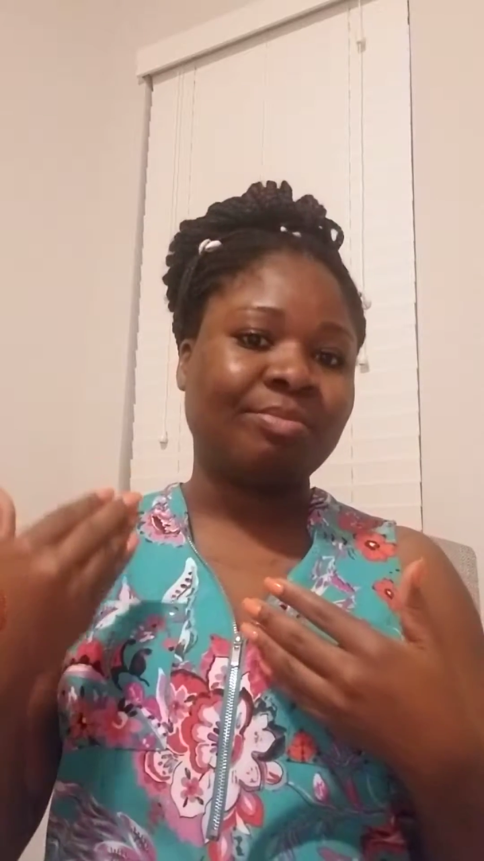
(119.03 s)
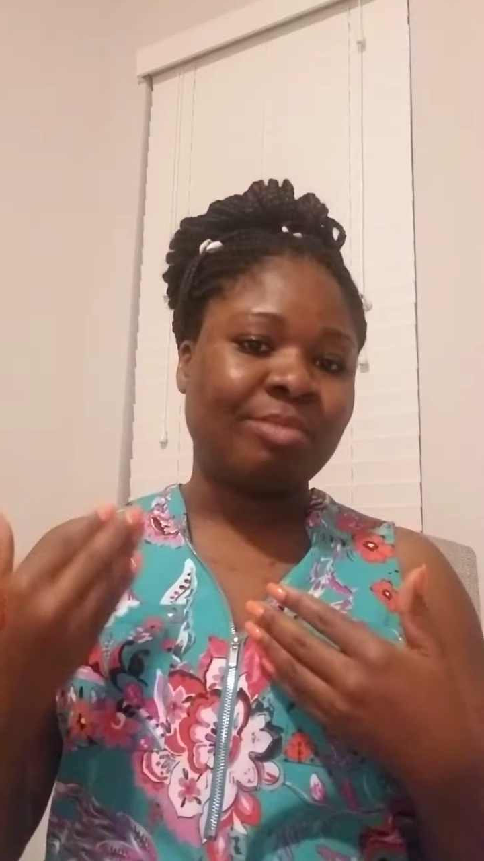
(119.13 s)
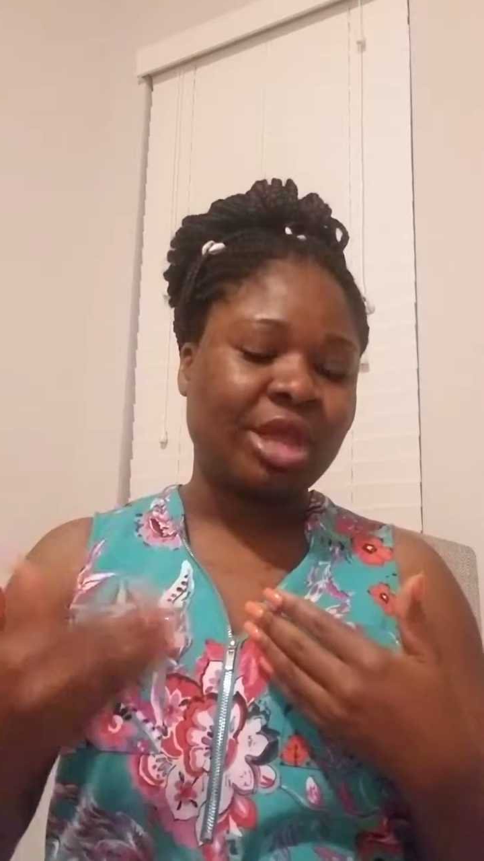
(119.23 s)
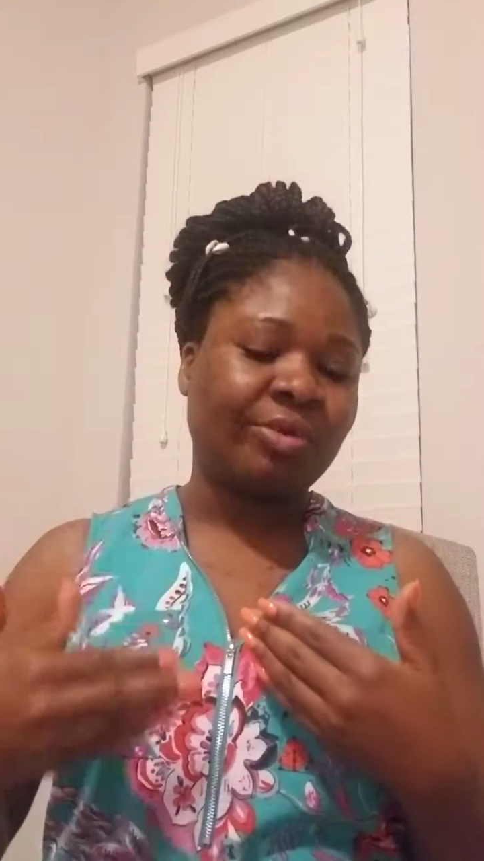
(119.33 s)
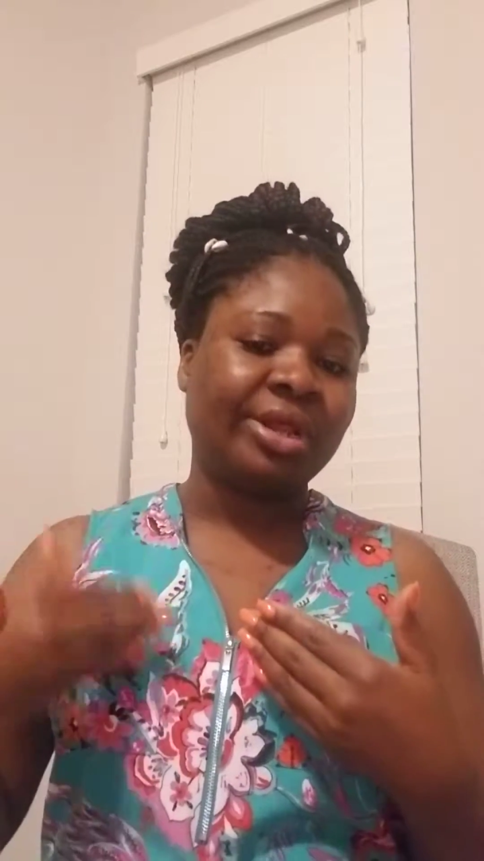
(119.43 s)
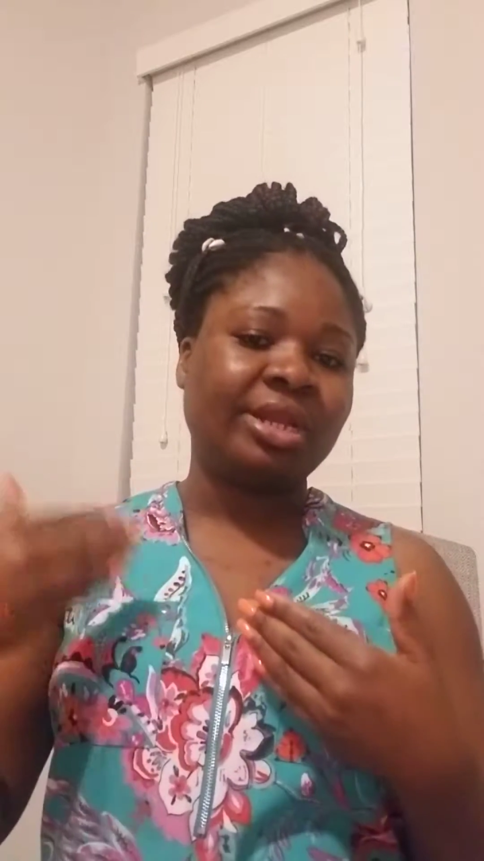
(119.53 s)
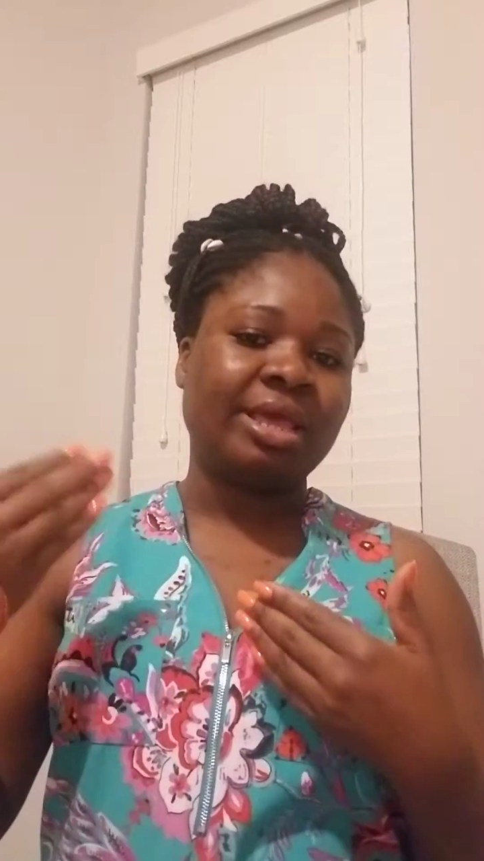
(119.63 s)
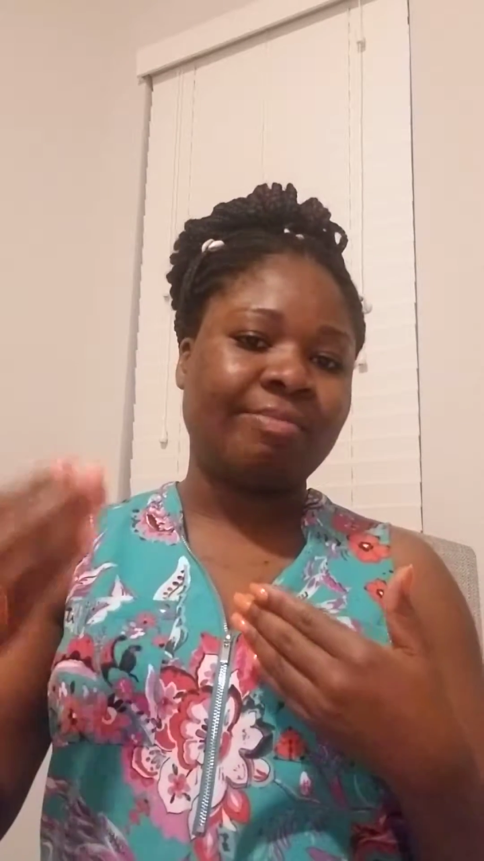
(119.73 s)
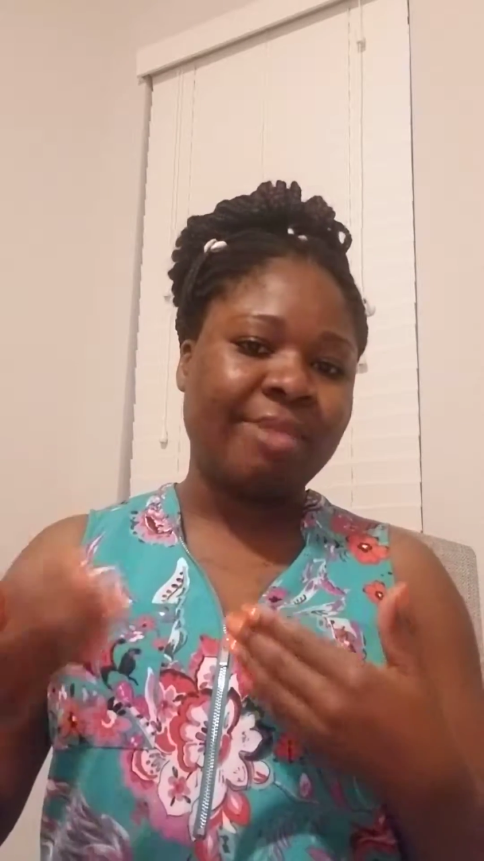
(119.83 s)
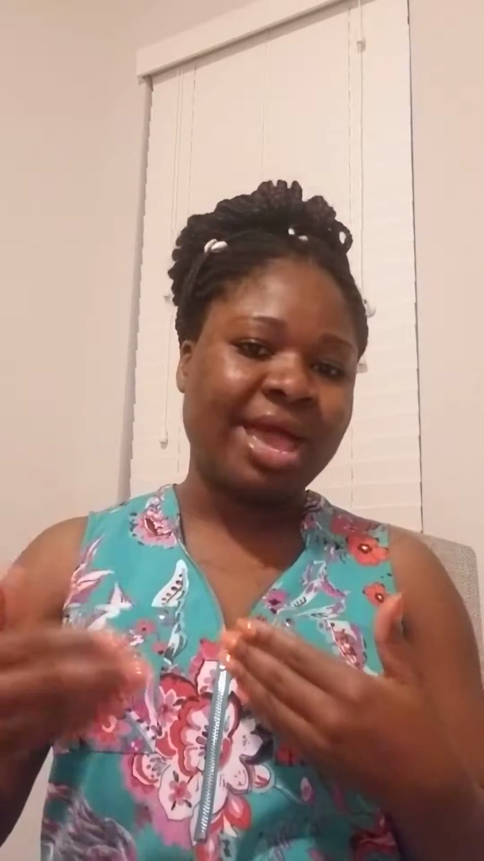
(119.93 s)
marrying
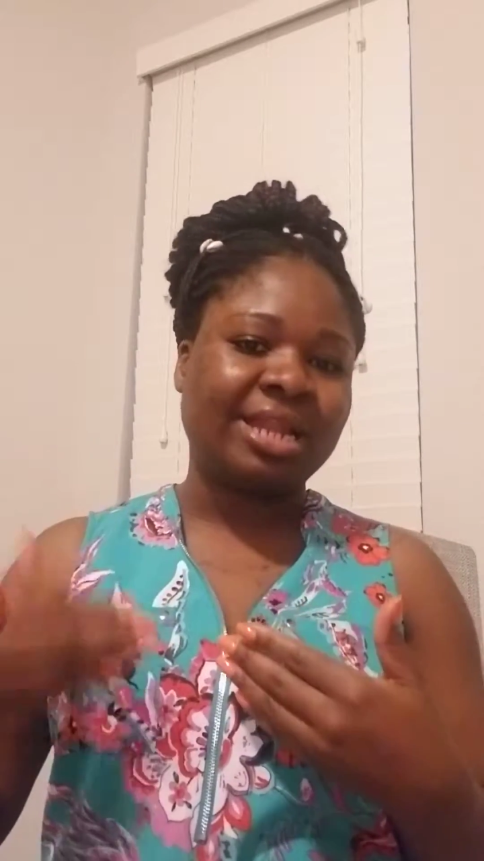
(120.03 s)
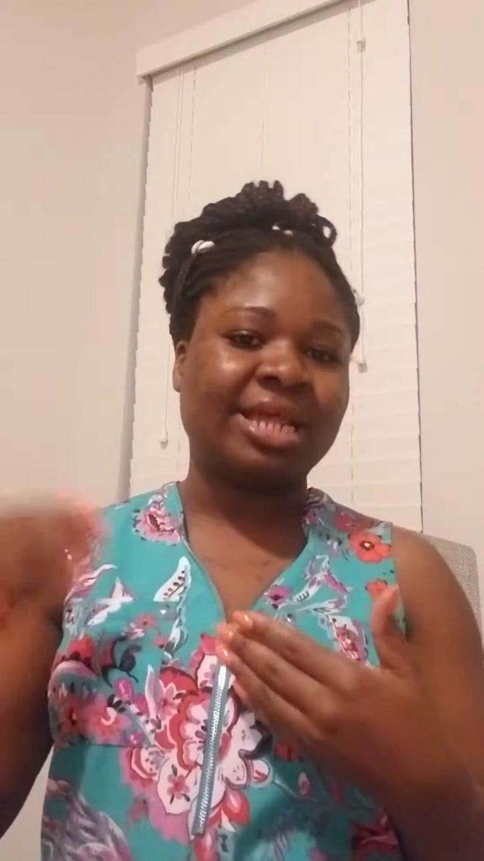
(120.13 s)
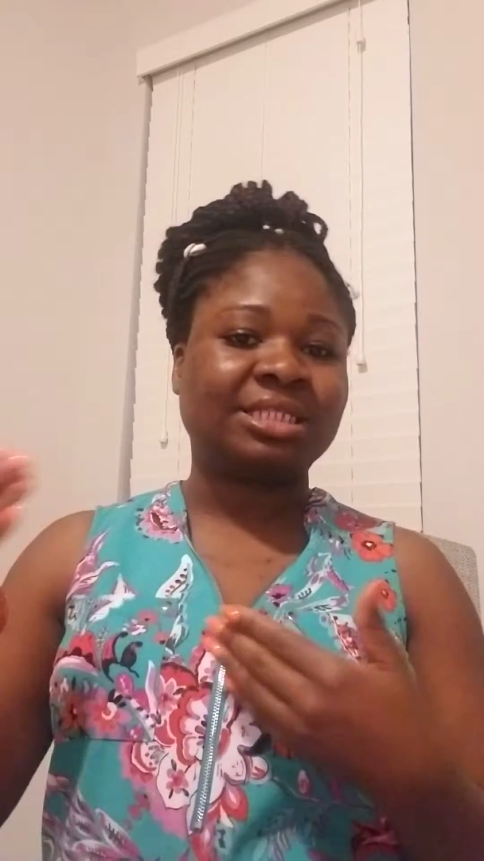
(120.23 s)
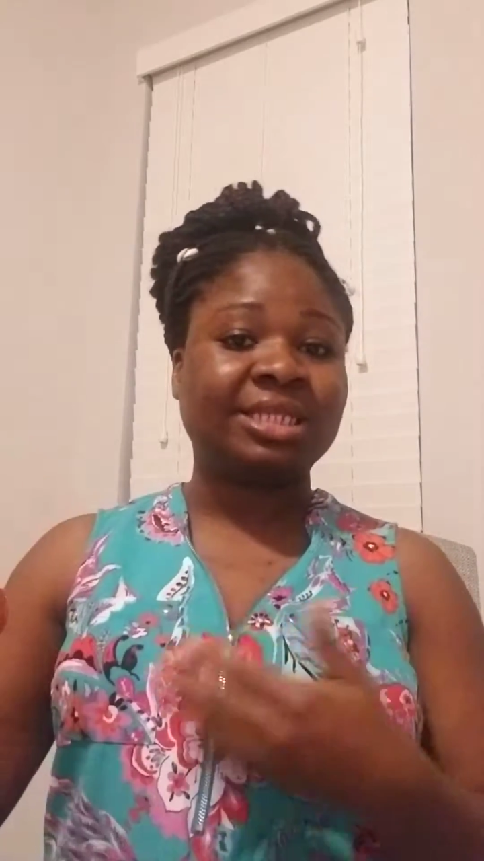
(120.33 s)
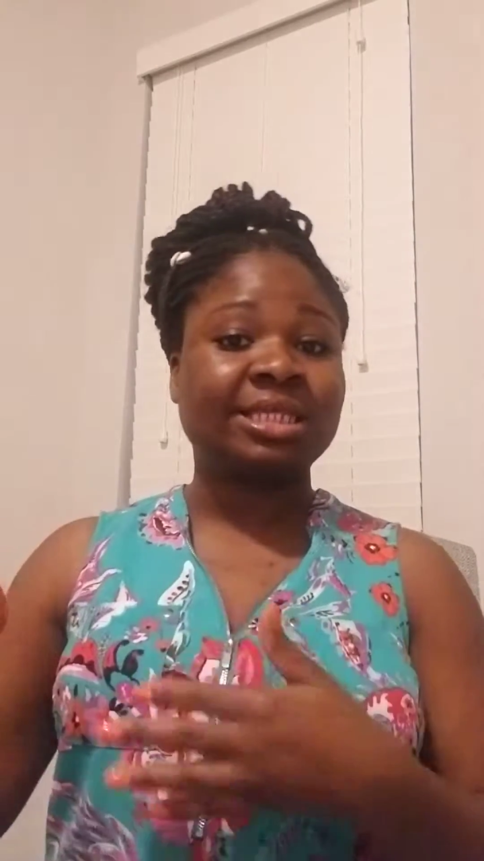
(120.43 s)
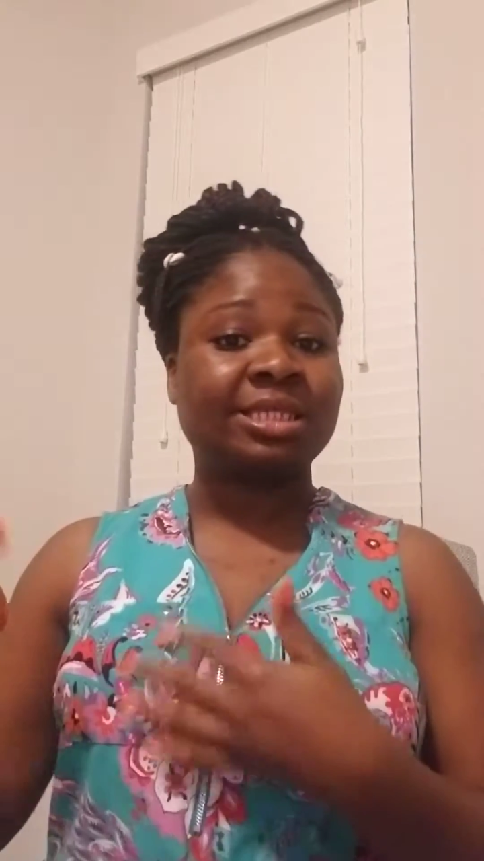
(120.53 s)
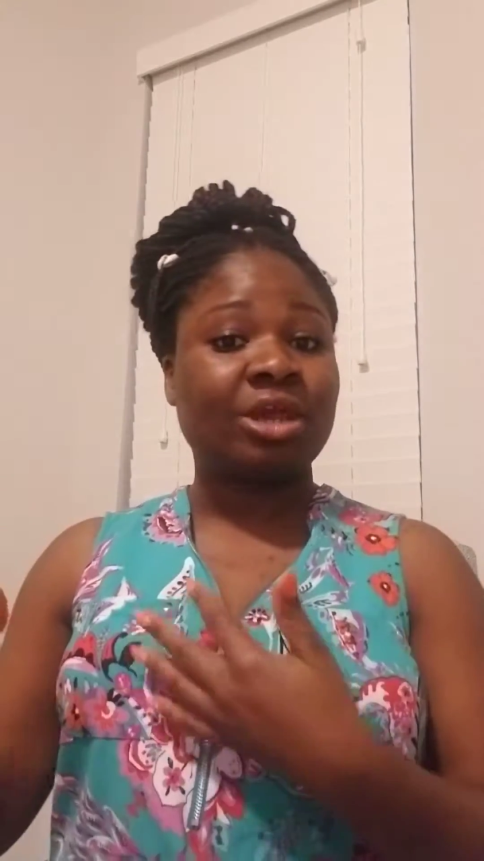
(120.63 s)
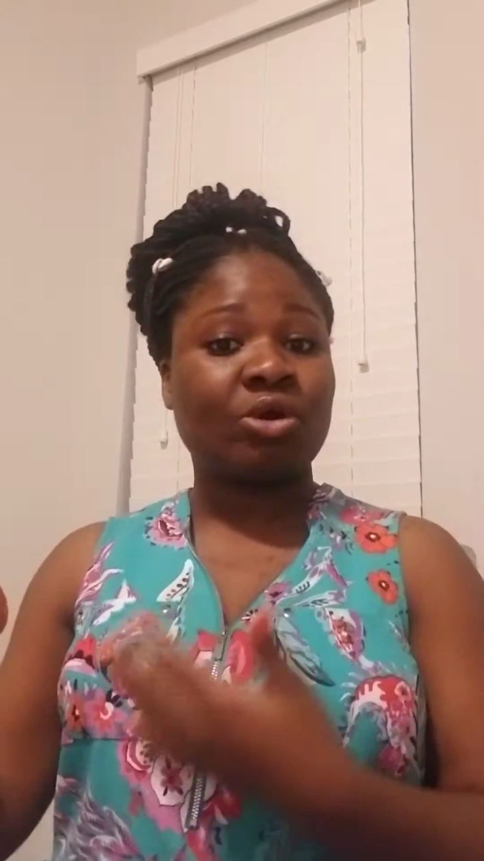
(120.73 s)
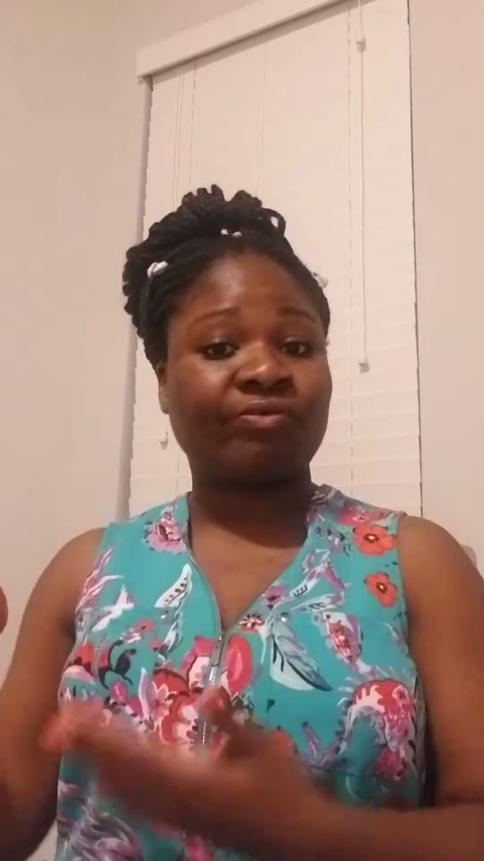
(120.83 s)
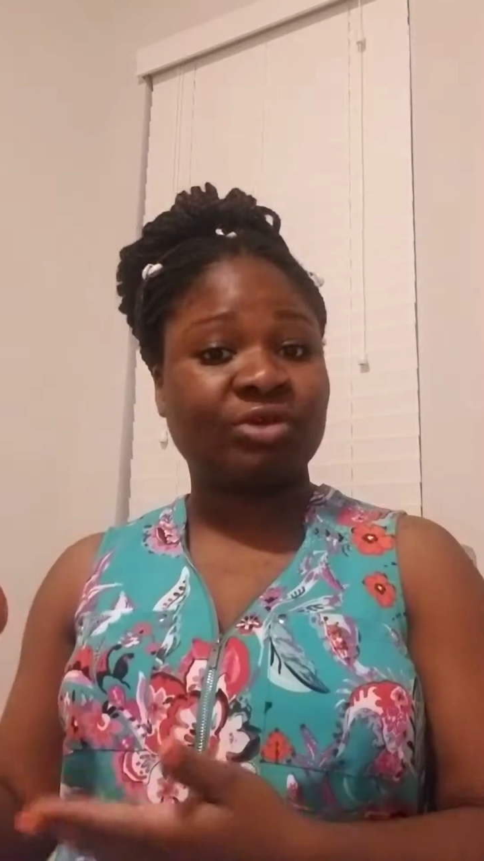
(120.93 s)
a man that takes
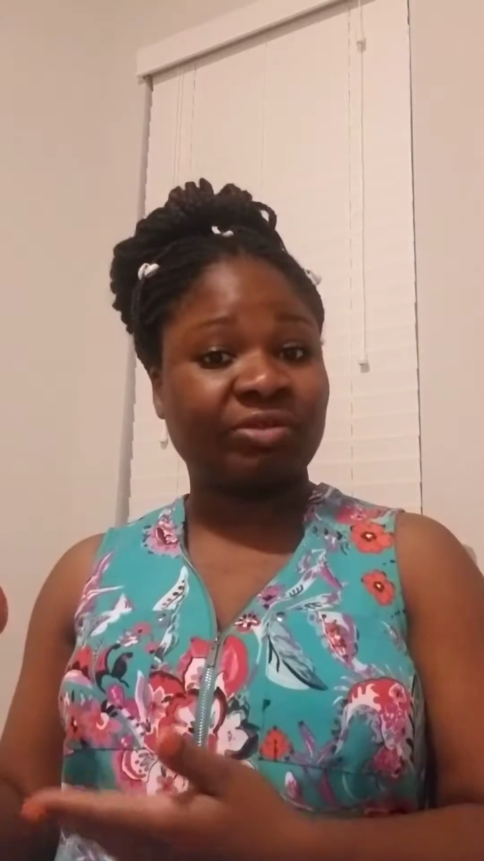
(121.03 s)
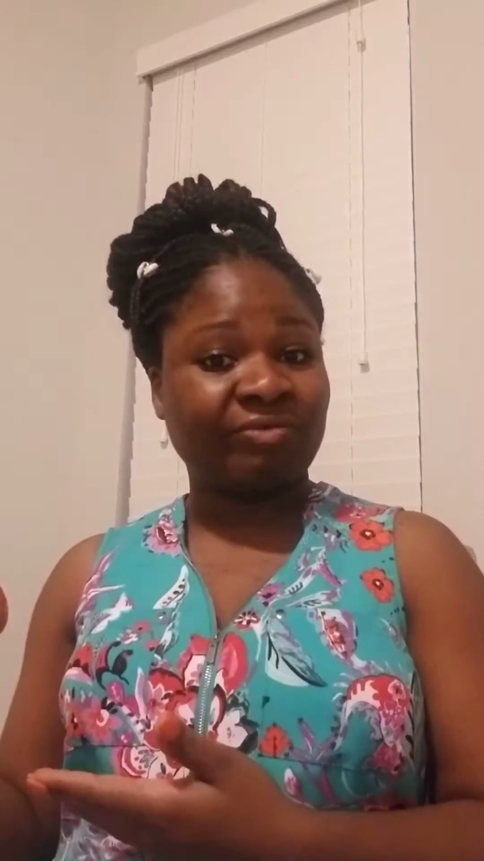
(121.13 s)
care of us